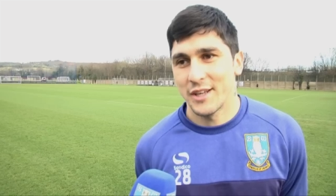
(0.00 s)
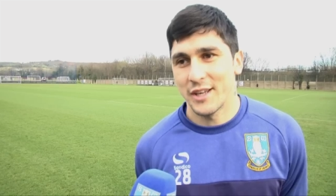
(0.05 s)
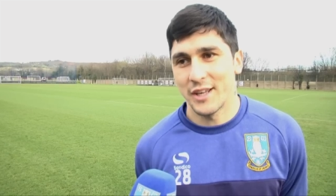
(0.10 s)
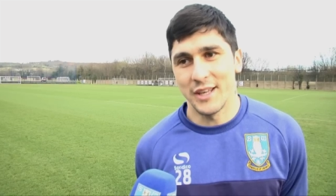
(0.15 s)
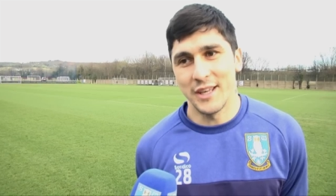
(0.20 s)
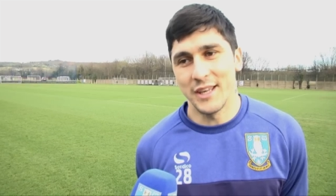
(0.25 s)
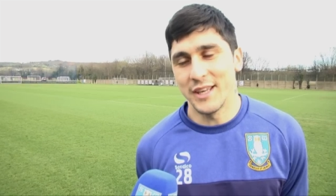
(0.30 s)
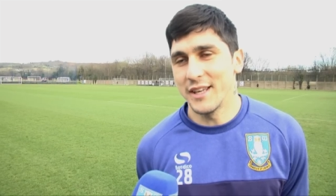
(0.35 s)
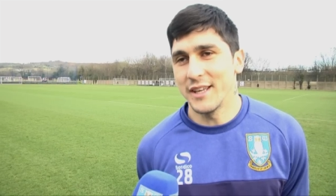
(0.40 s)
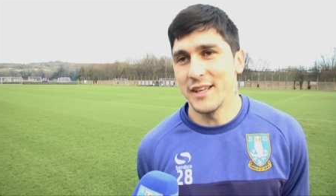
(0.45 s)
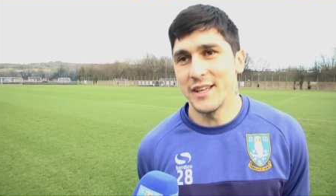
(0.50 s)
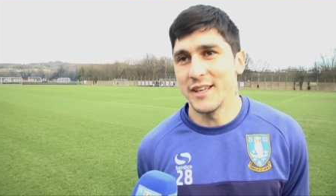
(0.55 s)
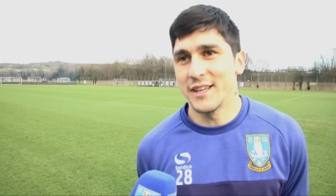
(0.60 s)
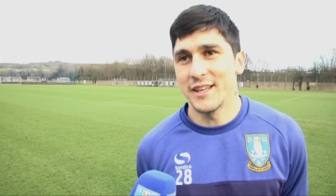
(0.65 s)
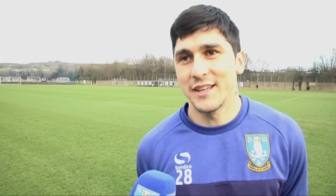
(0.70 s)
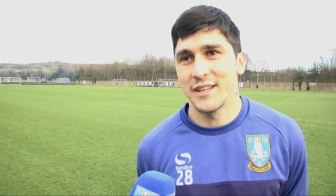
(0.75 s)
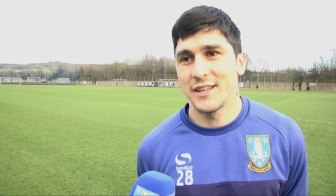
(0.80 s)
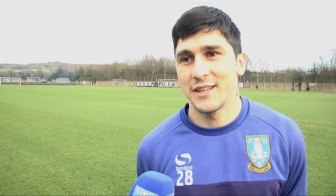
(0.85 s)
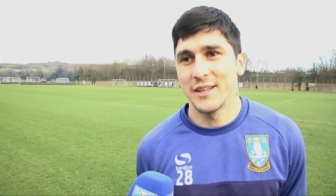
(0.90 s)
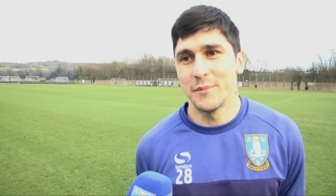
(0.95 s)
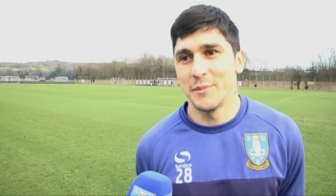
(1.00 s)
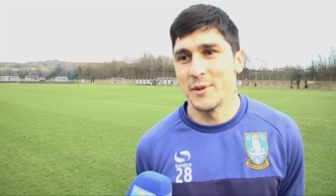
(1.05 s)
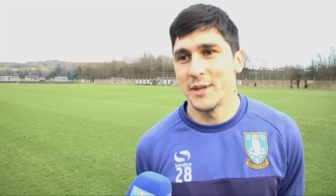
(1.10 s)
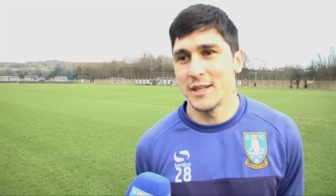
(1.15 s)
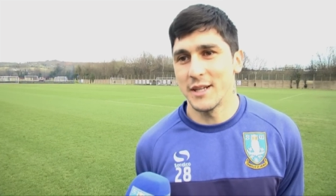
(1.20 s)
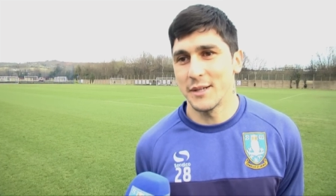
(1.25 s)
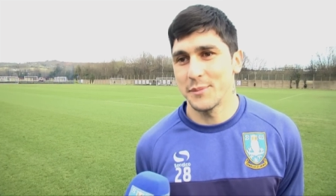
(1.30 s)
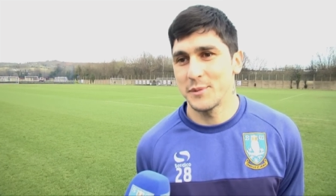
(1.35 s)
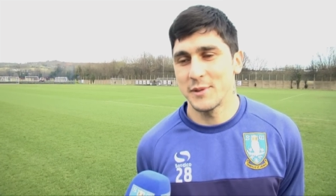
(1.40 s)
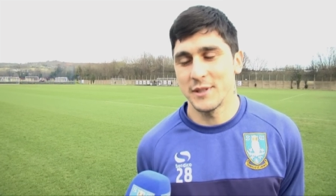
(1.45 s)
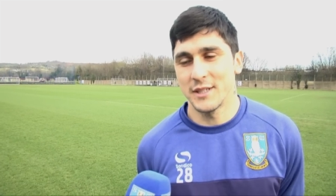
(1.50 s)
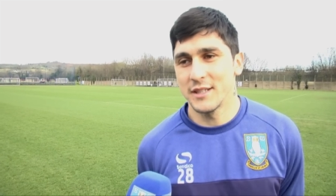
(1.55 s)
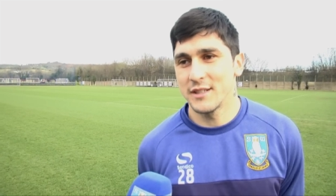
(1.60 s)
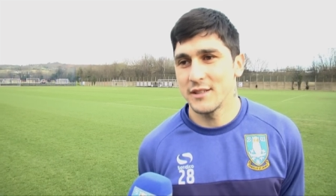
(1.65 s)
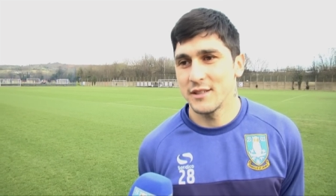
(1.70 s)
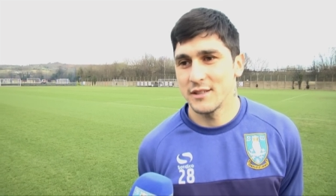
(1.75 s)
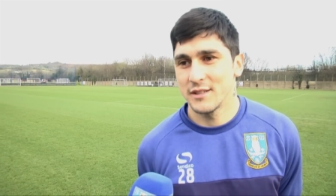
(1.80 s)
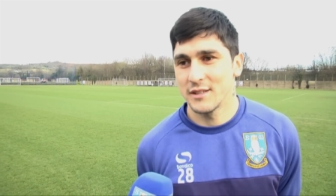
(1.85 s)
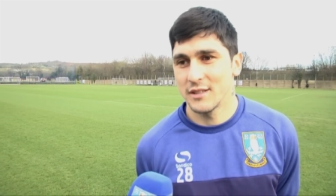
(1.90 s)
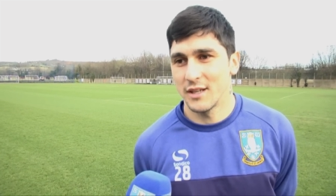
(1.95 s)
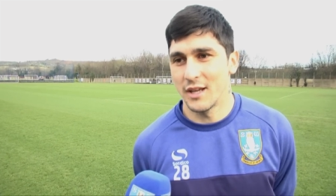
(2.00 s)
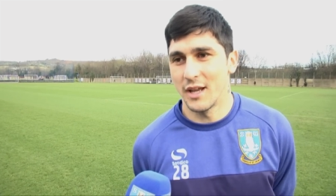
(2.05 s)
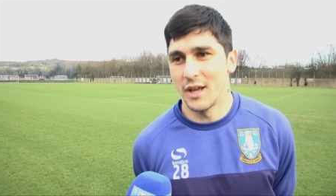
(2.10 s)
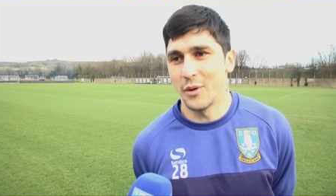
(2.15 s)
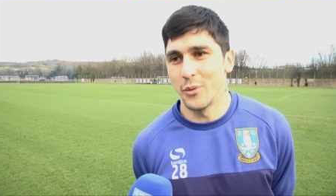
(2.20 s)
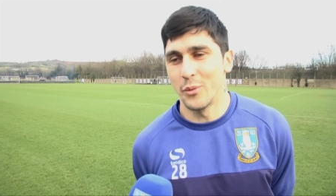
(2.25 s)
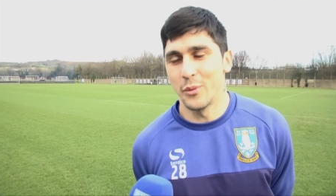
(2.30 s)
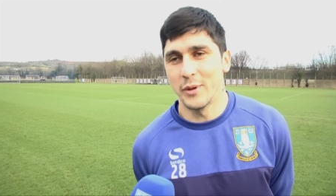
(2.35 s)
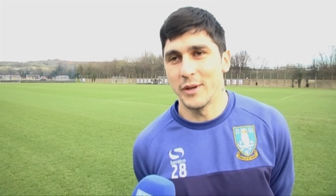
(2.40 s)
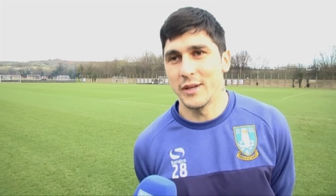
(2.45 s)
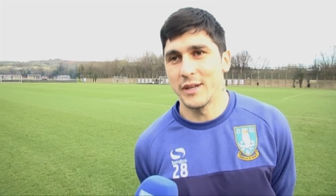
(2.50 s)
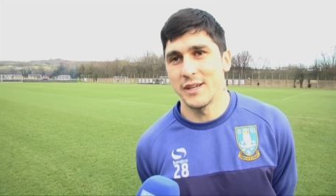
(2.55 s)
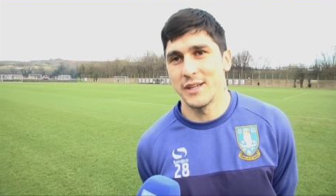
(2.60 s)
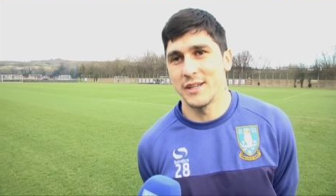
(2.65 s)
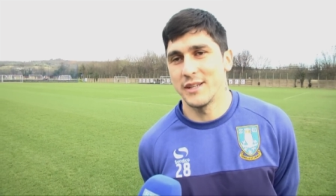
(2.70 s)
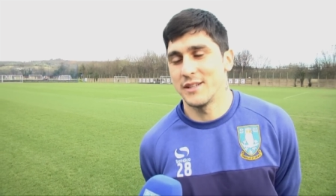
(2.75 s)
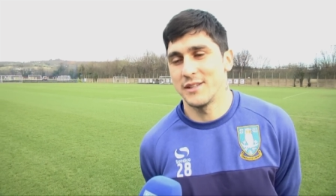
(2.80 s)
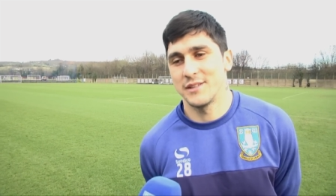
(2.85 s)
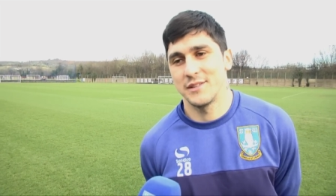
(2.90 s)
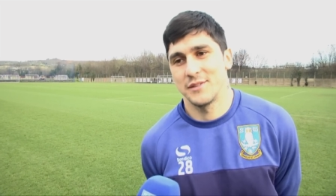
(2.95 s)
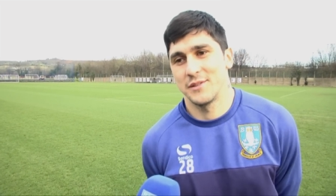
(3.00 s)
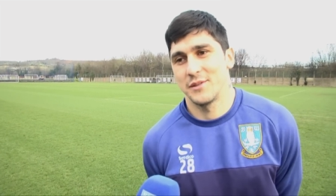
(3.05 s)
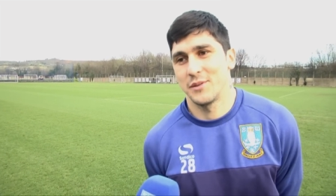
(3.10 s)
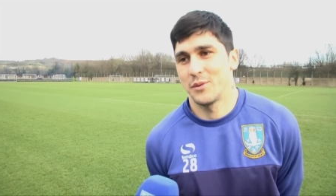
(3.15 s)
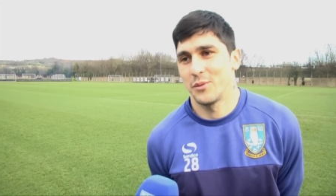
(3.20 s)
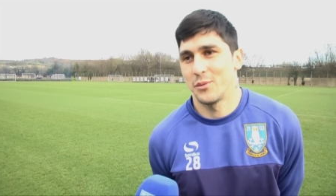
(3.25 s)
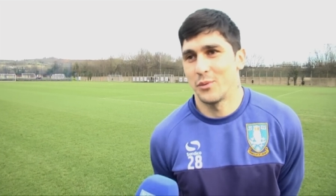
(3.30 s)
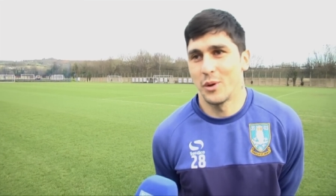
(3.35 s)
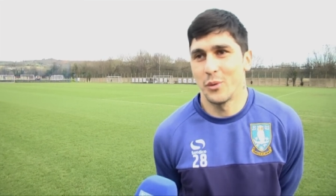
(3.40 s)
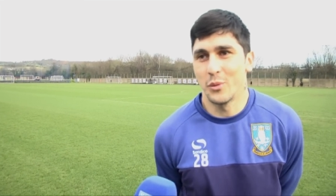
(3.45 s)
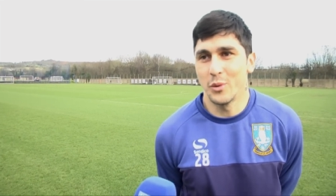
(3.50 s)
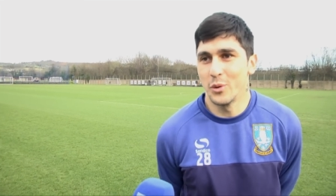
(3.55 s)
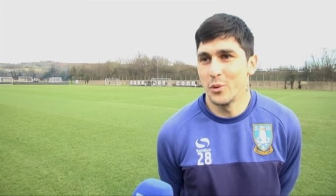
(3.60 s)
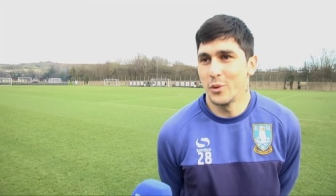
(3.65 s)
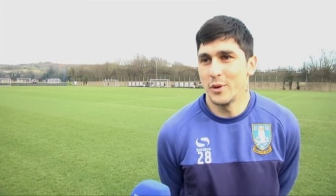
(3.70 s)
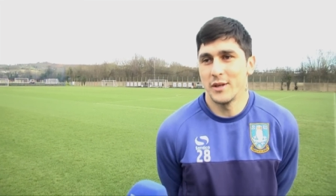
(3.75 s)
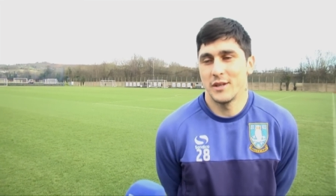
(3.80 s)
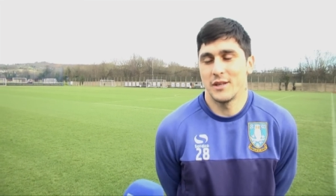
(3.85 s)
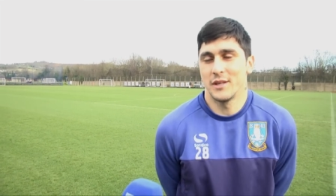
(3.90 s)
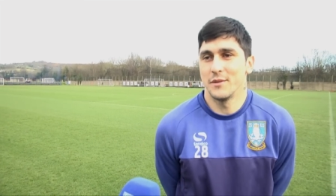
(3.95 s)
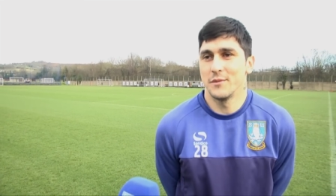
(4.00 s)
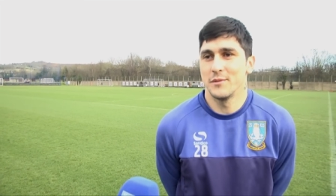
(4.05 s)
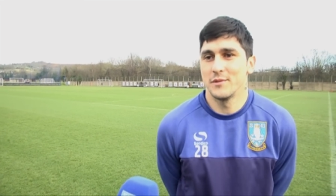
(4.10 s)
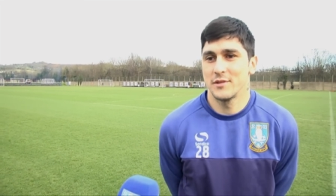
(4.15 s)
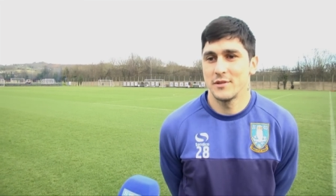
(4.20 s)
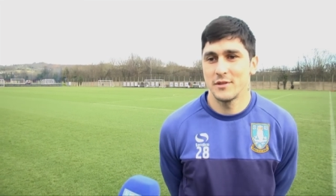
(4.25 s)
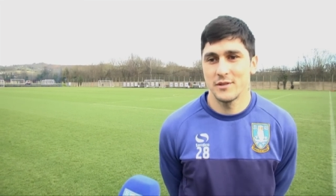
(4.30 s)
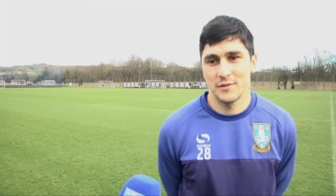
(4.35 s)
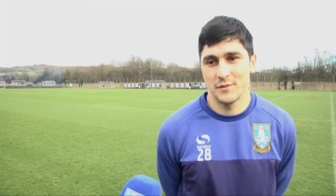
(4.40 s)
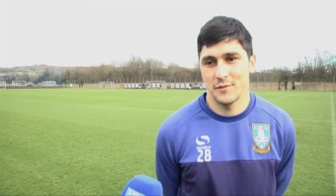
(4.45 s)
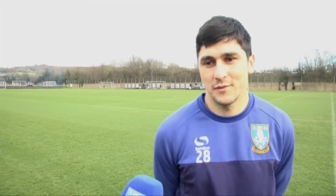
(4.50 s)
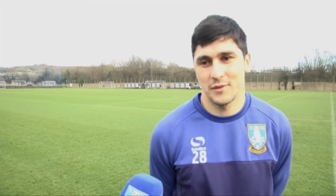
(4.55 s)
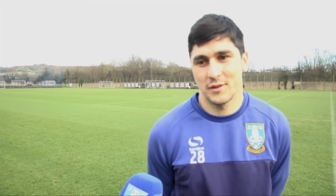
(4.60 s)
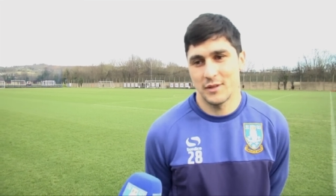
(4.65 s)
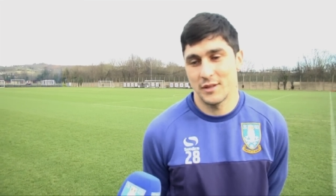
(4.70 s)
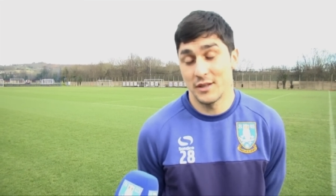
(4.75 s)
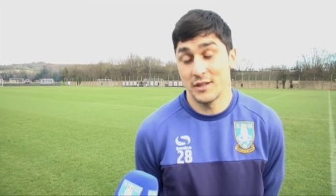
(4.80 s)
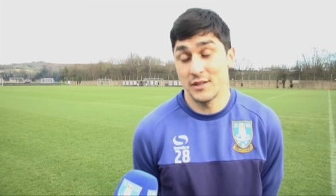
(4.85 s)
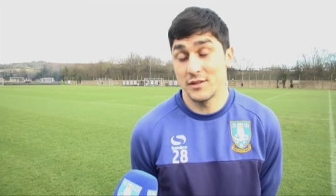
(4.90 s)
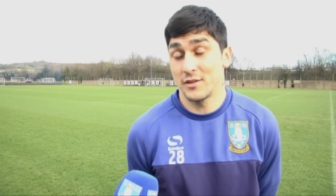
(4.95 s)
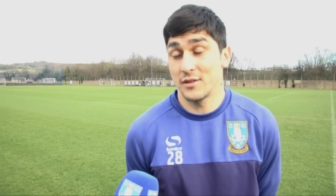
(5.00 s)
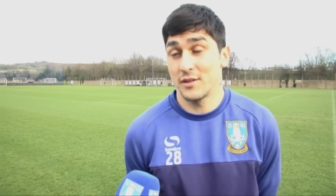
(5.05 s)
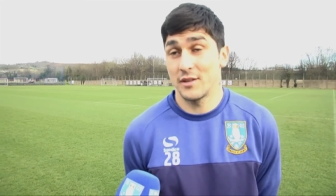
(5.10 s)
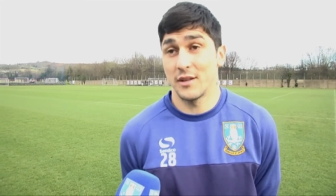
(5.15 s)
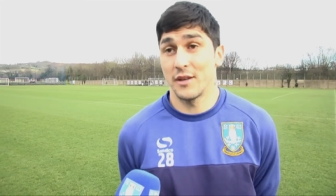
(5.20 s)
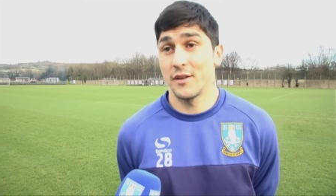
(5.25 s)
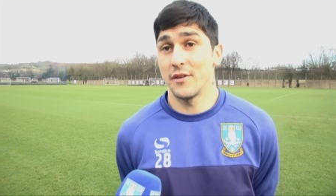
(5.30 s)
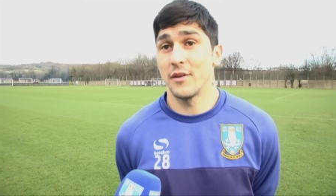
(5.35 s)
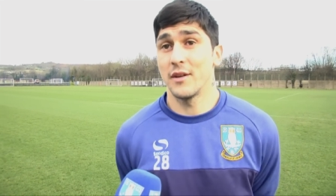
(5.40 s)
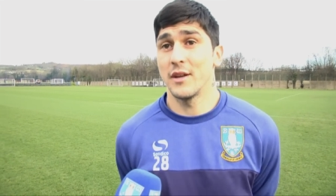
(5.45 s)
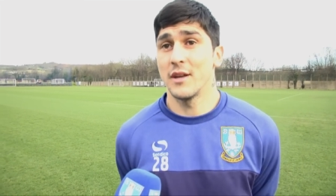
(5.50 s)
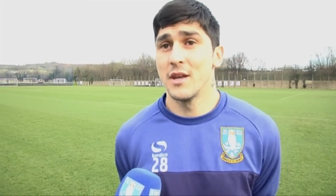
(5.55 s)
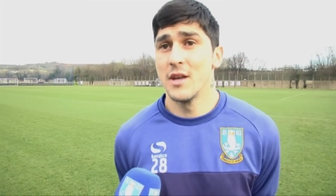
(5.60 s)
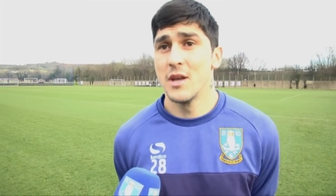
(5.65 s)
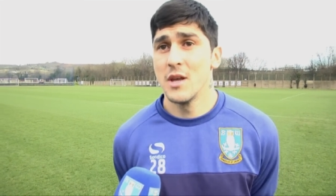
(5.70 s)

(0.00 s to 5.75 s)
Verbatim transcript: he he very upset, and when when we win, he's he's uh,